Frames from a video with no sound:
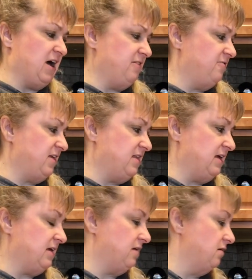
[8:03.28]
I
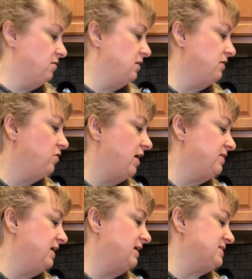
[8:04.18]
think. No, I
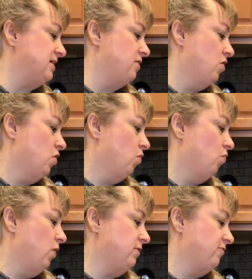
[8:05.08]
think I said
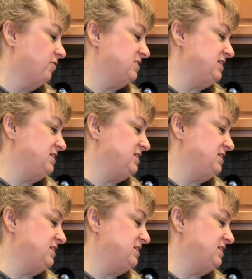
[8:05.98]
1 for a